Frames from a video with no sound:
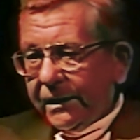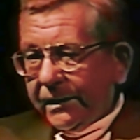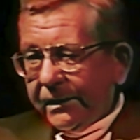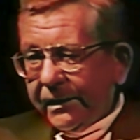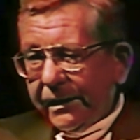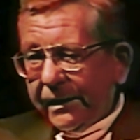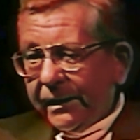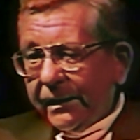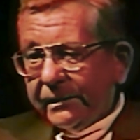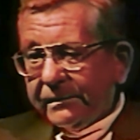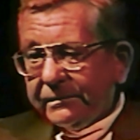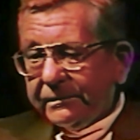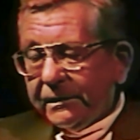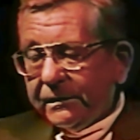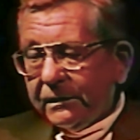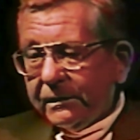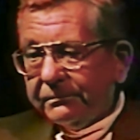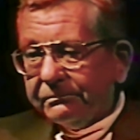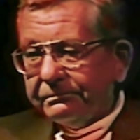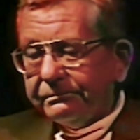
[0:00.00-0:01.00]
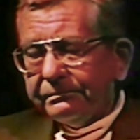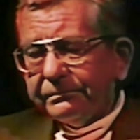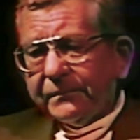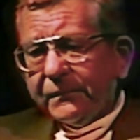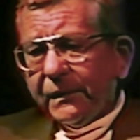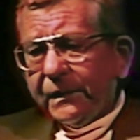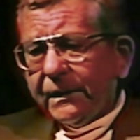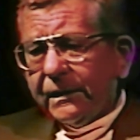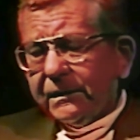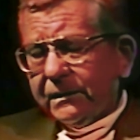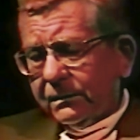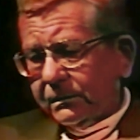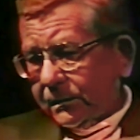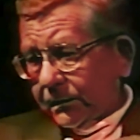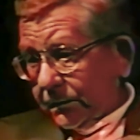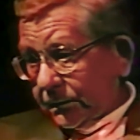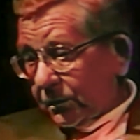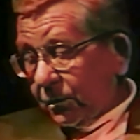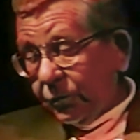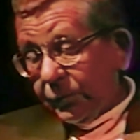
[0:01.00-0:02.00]
And
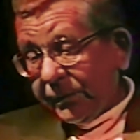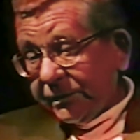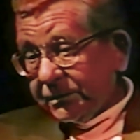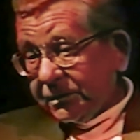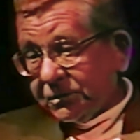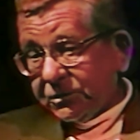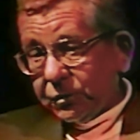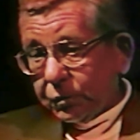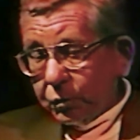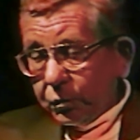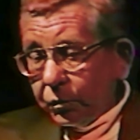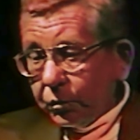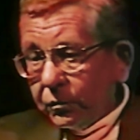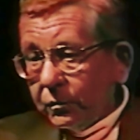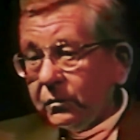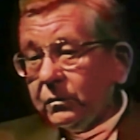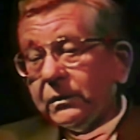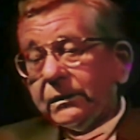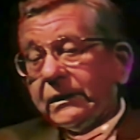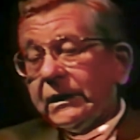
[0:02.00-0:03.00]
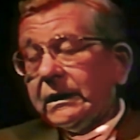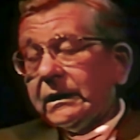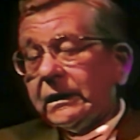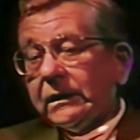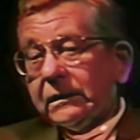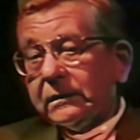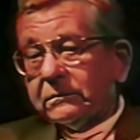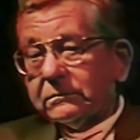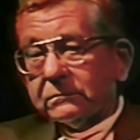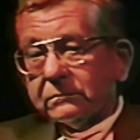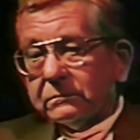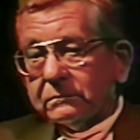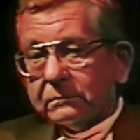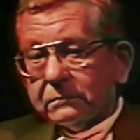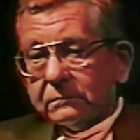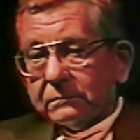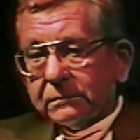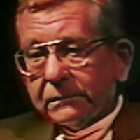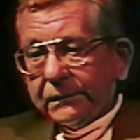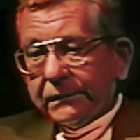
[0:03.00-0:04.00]
going to school,
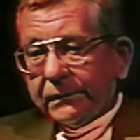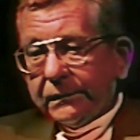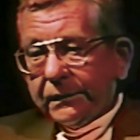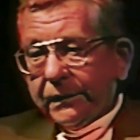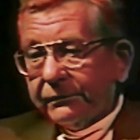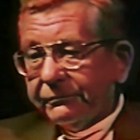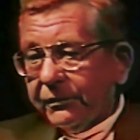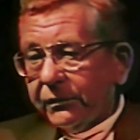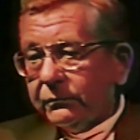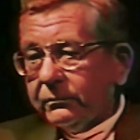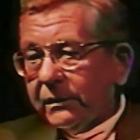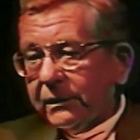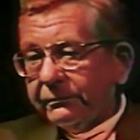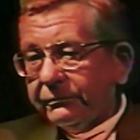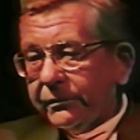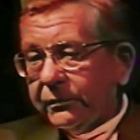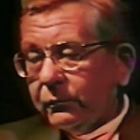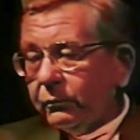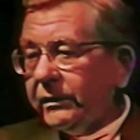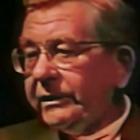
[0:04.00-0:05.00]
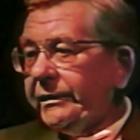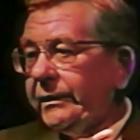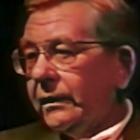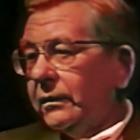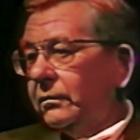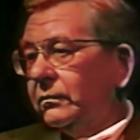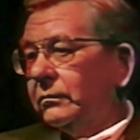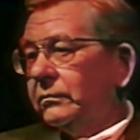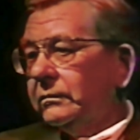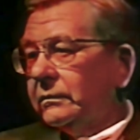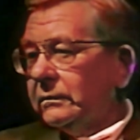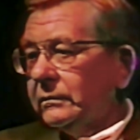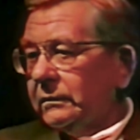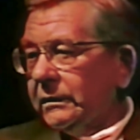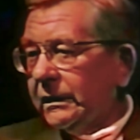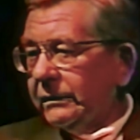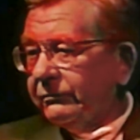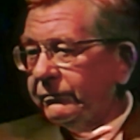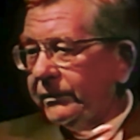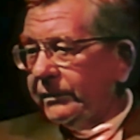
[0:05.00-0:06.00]
every window,
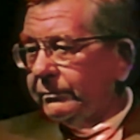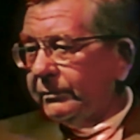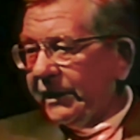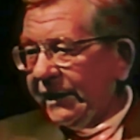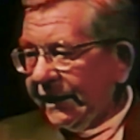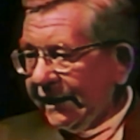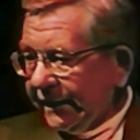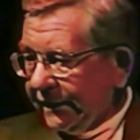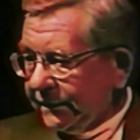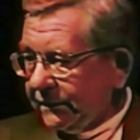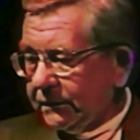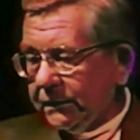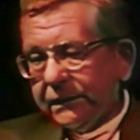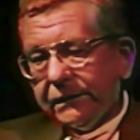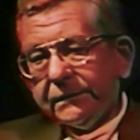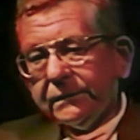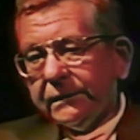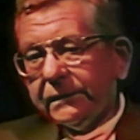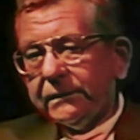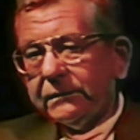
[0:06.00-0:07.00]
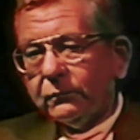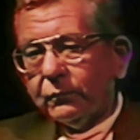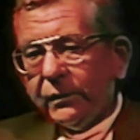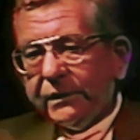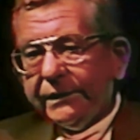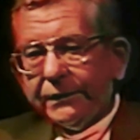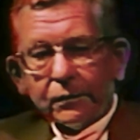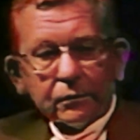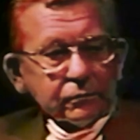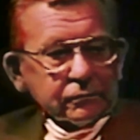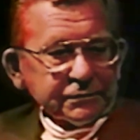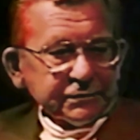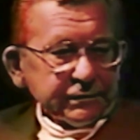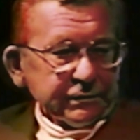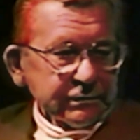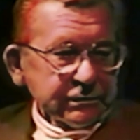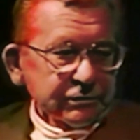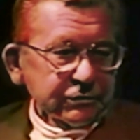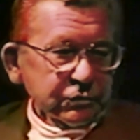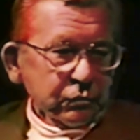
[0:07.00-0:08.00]
every pane in the windows in the
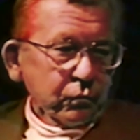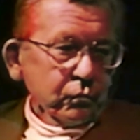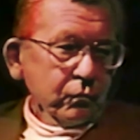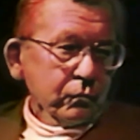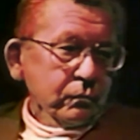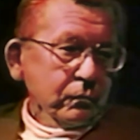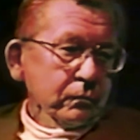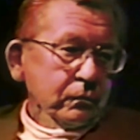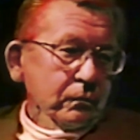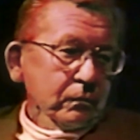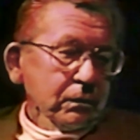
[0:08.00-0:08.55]
school